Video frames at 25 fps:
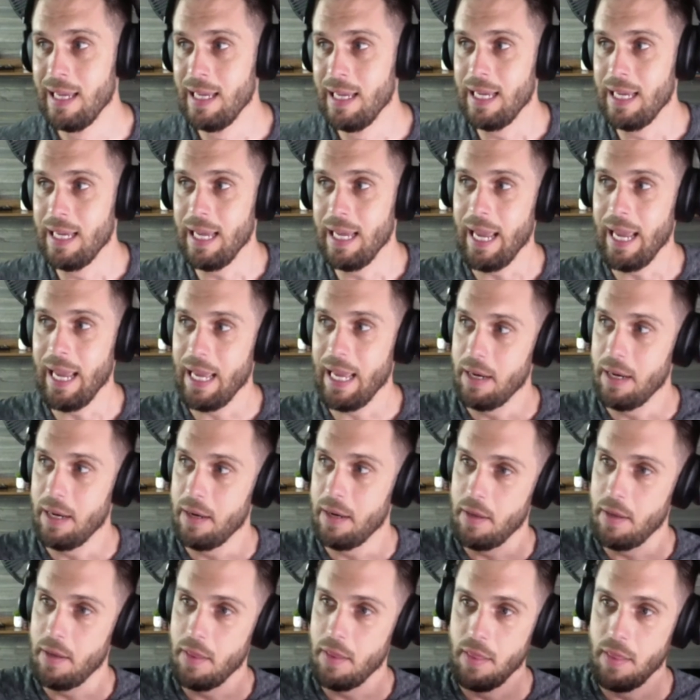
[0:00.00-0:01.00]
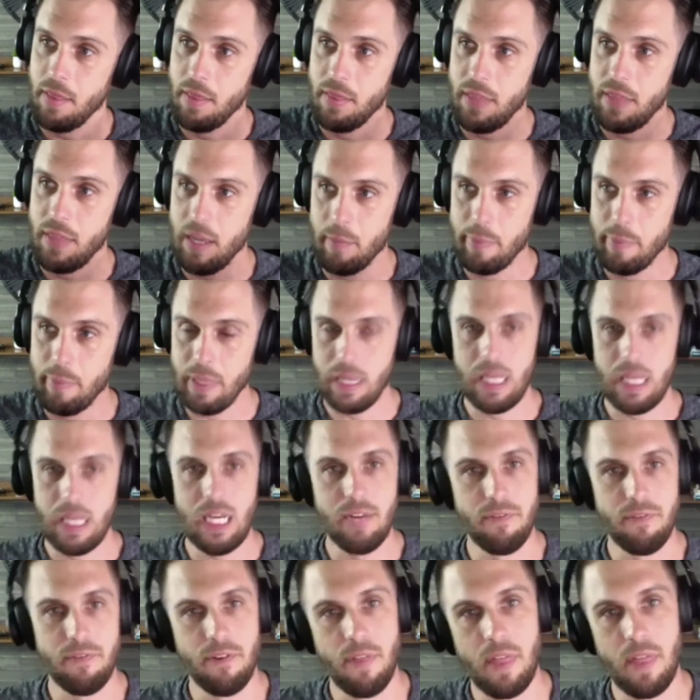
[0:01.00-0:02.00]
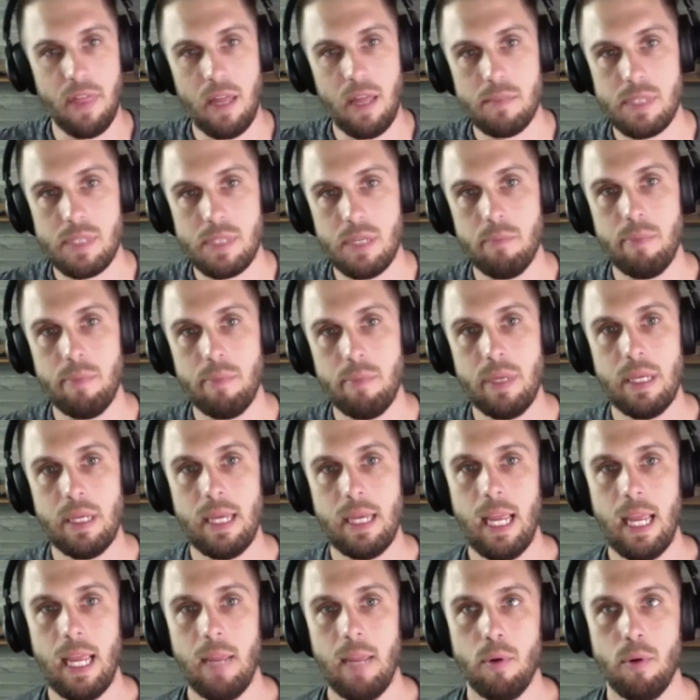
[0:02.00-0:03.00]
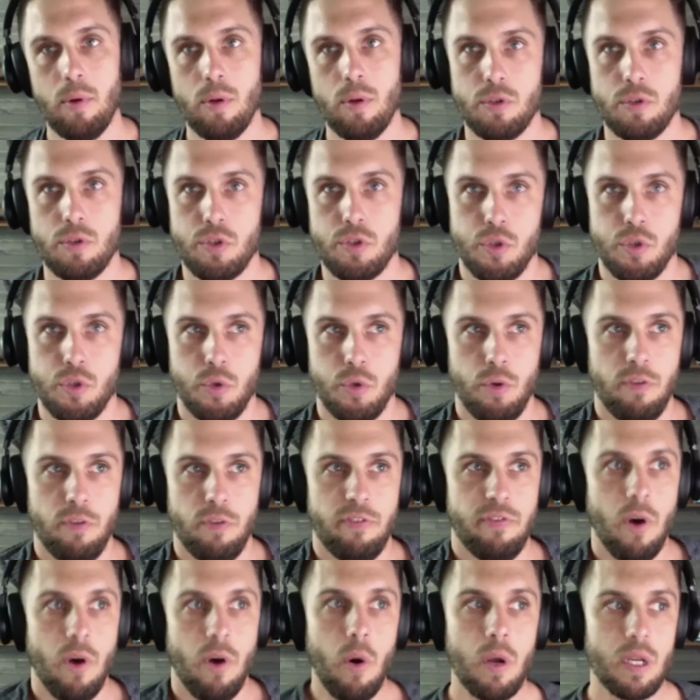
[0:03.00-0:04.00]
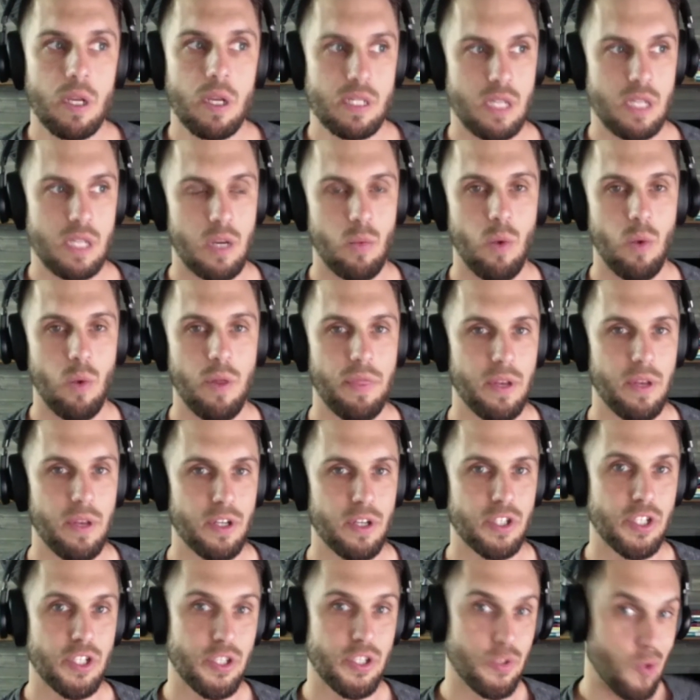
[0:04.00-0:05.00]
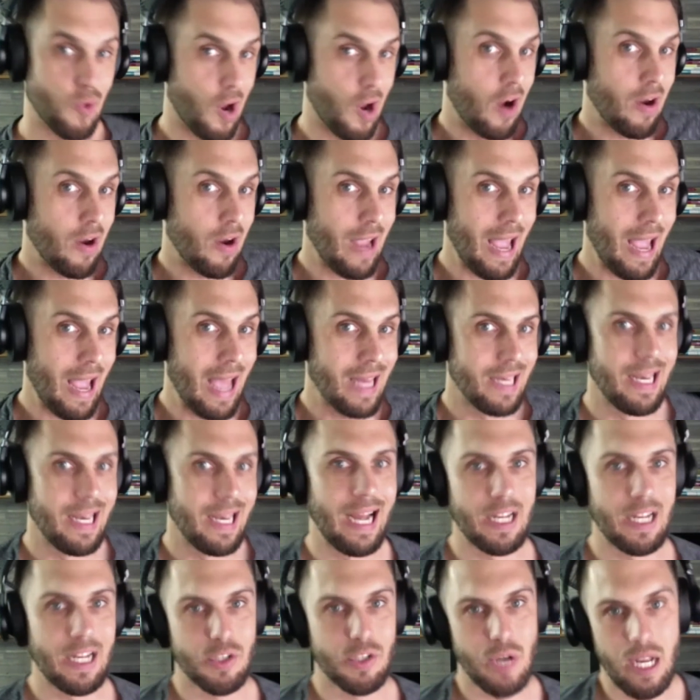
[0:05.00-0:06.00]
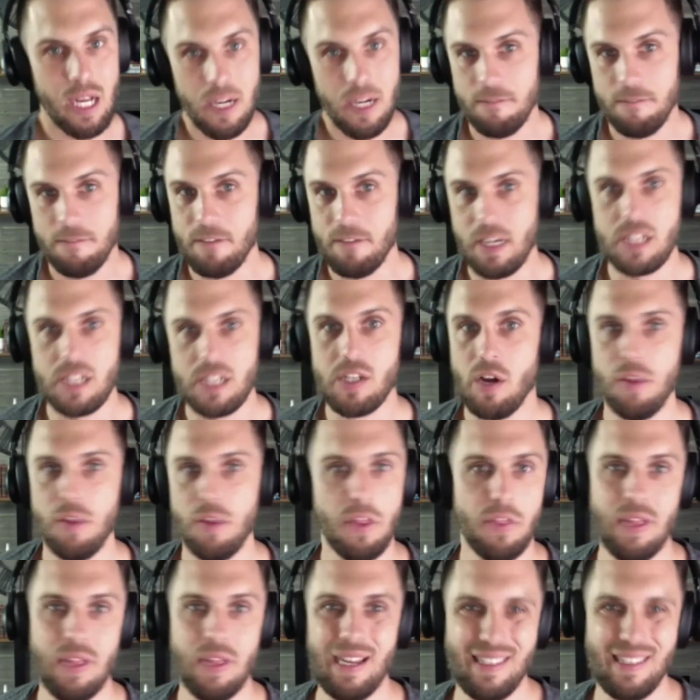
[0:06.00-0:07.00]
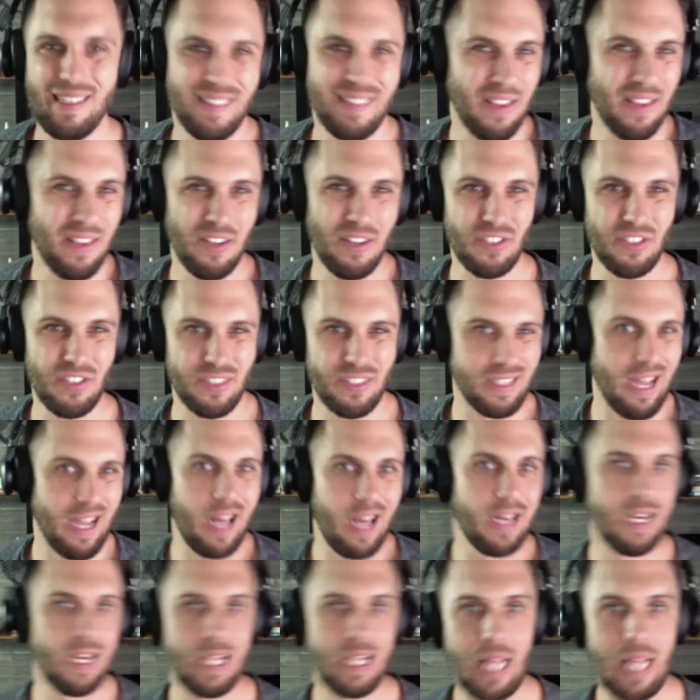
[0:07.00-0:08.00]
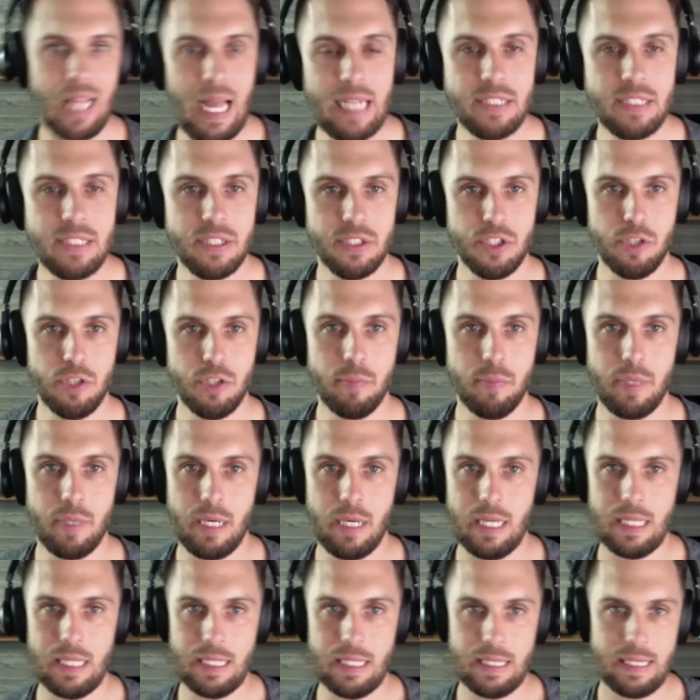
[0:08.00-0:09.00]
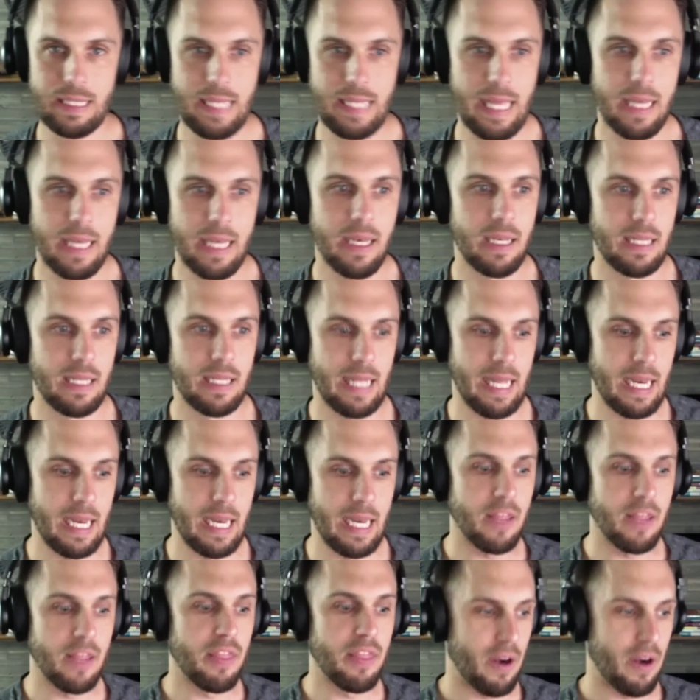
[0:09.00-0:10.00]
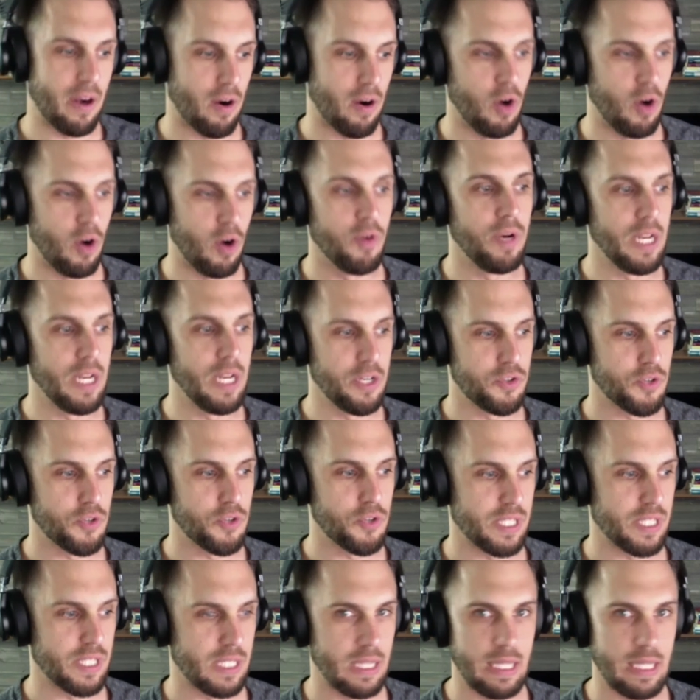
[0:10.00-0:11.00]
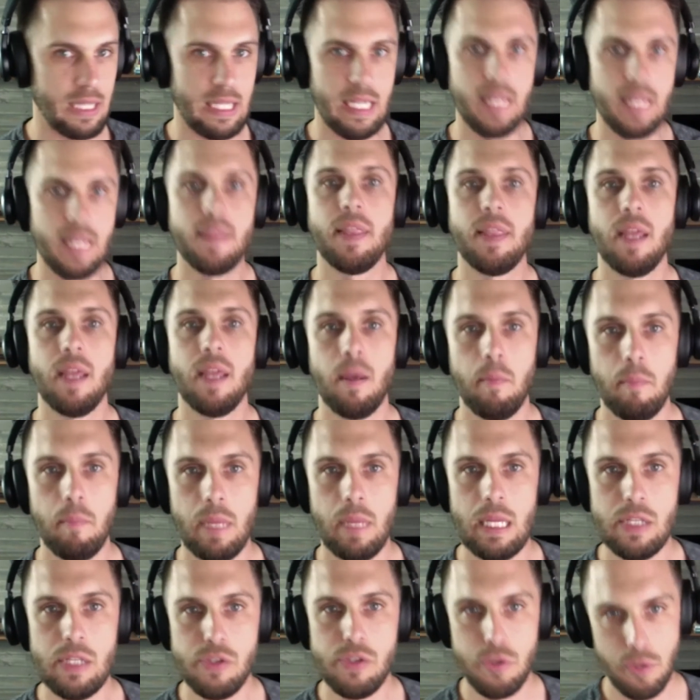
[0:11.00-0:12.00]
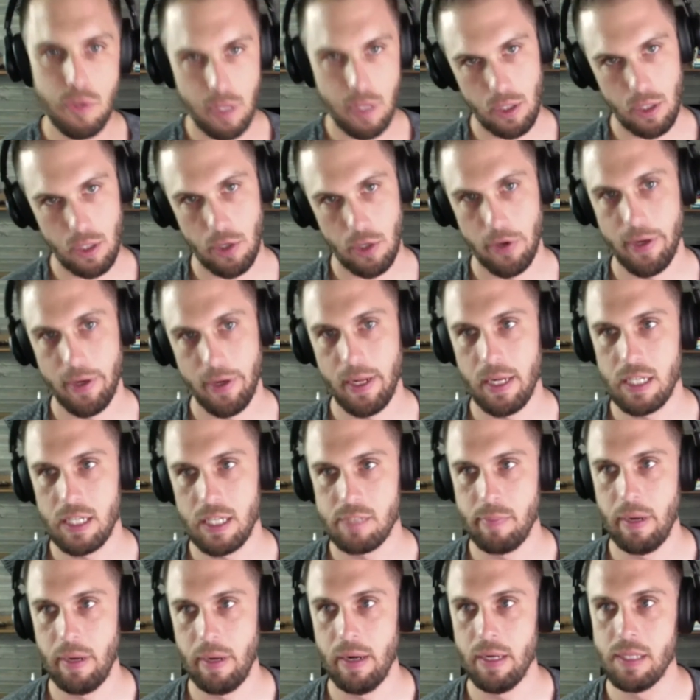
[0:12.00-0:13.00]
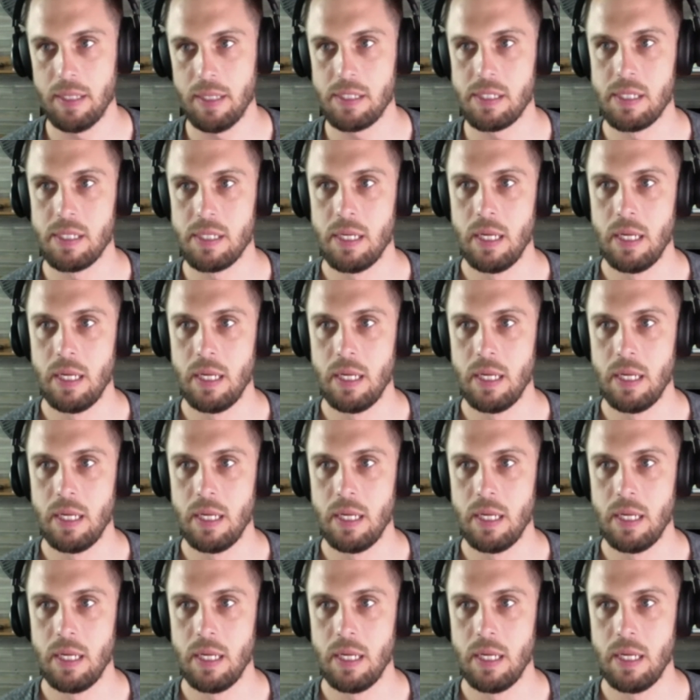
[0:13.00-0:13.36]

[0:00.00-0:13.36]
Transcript: and the ability for them to be able to focus on what they're strong at, and not trying to fix all the things that they're just not inclined to do, but letting their own interests lead them into their learning experience